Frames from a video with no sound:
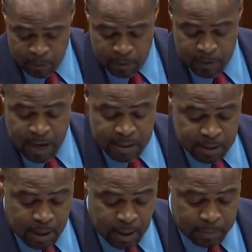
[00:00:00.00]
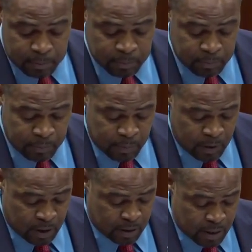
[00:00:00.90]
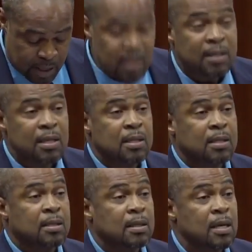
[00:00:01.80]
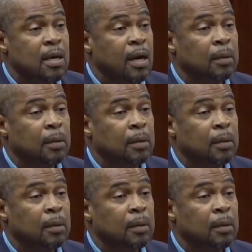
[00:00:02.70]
that that this is the